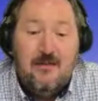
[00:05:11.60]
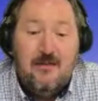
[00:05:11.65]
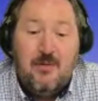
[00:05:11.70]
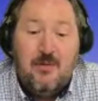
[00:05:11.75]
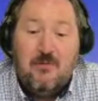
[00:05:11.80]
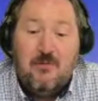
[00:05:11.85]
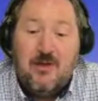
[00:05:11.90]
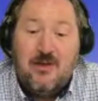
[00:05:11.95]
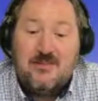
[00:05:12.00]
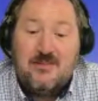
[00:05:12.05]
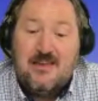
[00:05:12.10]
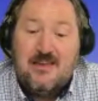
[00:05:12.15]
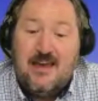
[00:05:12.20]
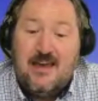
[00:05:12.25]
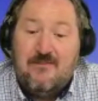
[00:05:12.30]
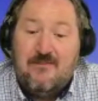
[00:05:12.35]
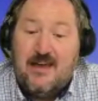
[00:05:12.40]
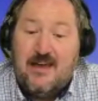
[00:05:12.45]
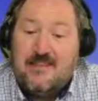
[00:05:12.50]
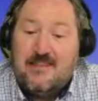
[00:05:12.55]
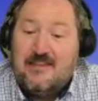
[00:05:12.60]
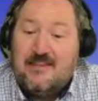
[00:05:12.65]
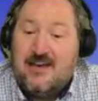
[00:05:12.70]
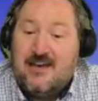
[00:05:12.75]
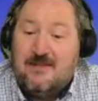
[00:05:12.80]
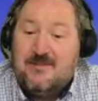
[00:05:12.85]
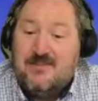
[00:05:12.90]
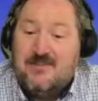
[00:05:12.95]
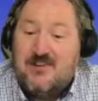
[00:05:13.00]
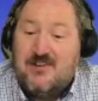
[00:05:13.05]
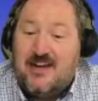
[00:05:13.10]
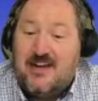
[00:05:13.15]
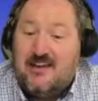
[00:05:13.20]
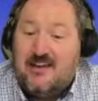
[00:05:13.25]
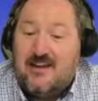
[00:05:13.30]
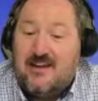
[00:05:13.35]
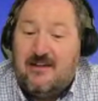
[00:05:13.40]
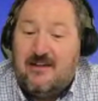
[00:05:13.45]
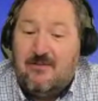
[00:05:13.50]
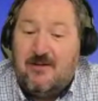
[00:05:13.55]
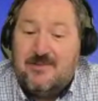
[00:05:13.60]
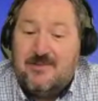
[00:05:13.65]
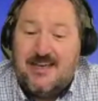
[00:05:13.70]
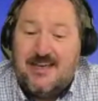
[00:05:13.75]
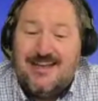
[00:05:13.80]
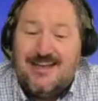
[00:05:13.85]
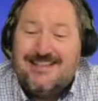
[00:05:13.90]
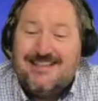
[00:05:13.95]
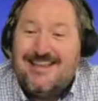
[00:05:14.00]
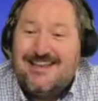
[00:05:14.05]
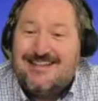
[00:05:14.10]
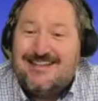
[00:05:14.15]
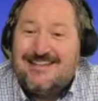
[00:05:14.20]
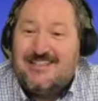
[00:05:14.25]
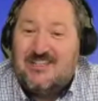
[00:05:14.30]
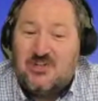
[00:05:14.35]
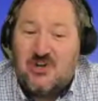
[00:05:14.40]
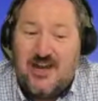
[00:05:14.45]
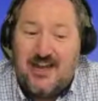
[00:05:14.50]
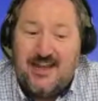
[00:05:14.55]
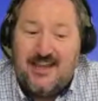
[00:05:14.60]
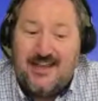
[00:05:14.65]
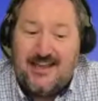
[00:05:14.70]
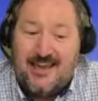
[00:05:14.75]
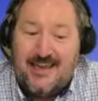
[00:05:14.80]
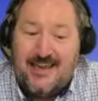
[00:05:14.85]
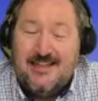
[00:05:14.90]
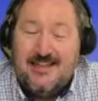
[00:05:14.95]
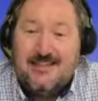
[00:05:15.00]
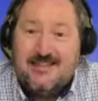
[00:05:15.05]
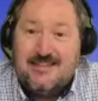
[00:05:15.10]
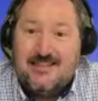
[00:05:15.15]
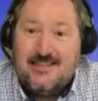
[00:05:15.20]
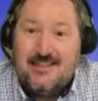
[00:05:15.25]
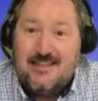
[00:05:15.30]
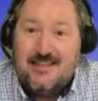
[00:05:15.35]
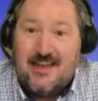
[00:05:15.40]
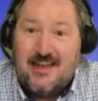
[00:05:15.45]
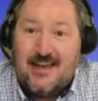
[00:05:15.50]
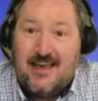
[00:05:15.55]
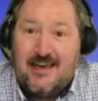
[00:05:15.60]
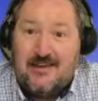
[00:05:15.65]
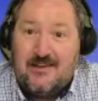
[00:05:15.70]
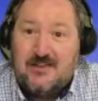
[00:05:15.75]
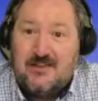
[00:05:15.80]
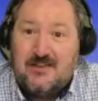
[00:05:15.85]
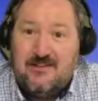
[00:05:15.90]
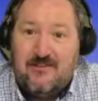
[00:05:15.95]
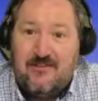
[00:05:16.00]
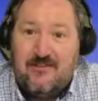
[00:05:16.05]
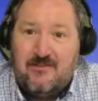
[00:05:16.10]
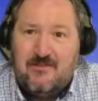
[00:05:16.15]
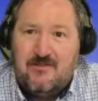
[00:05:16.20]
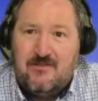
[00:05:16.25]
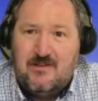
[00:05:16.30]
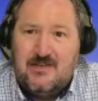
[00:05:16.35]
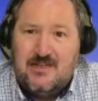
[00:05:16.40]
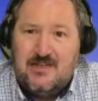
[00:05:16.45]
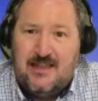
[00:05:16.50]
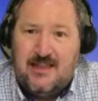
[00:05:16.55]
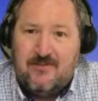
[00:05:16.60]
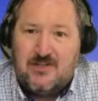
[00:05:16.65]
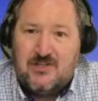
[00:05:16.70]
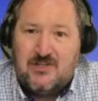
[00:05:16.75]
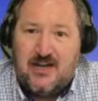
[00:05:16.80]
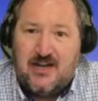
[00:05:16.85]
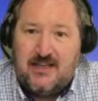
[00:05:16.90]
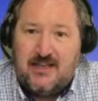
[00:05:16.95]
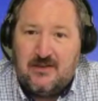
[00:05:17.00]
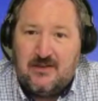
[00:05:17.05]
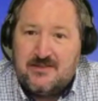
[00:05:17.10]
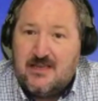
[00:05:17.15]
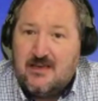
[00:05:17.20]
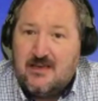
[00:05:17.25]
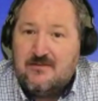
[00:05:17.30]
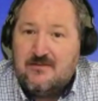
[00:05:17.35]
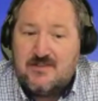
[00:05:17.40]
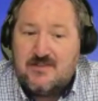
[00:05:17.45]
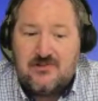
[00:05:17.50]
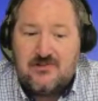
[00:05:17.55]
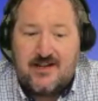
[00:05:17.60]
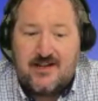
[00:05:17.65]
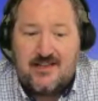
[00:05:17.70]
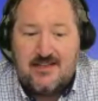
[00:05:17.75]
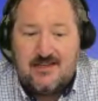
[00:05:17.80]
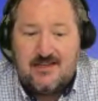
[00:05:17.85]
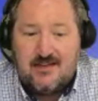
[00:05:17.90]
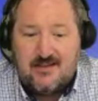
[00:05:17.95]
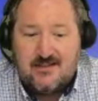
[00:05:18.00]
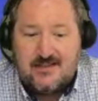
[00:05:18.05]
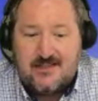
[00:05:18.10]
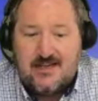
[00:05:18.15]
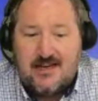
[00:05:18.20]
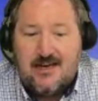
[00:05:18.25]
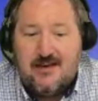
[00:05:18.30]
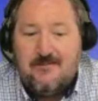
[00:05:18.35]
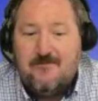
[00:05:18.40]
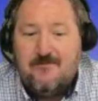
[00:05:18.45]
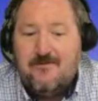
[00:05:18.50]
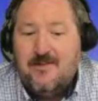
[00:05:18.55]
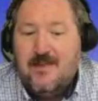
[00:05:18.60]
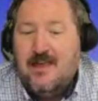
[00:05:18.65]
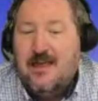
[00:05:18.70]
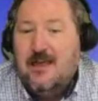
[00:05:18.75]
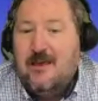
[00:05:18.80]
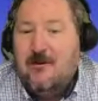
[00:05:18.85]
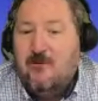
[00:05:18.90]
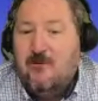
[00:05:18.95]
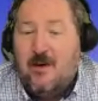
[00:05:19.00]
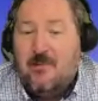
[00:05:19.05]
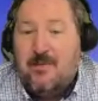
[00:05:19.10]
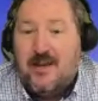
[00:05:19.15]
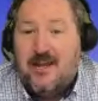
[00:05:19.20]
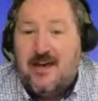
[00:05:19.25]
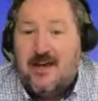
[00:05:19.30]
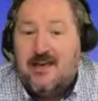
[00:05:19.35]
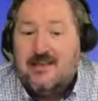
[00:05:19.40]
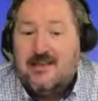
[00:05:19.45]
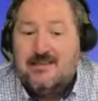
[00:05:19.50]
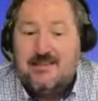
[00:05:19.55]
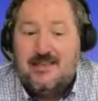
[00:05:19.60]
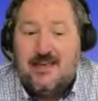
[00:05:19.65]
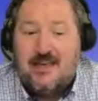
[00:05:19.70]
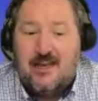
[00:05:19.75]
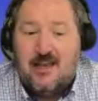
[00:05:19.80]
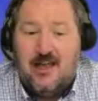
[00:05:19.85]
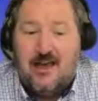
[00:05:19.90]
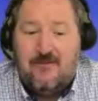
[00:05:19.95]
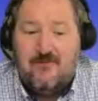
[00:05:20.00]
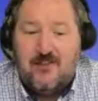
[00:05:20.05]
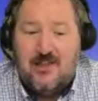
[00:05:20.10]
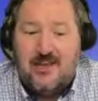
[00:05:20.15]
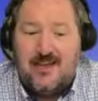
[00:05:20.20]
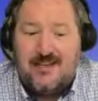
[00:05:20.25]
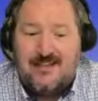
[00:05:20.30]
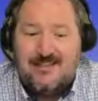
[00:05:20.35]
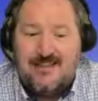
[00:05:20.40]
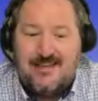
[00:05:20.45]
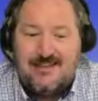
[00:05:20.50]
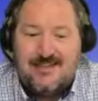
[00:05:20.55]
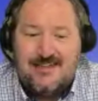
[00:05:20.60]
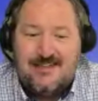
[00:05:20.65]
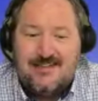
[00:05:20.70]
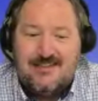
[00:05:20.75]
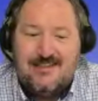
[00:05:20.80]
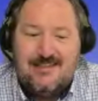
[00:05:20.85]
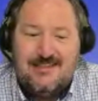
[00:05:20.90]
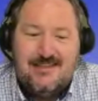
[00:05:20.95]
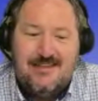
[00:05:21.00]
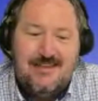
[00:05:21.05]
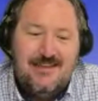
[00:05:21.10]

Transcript: But we also have other types of training on our website, such as training kits that allow you to deliver training yourselves directly to your staff, webinars, and live learning sessions.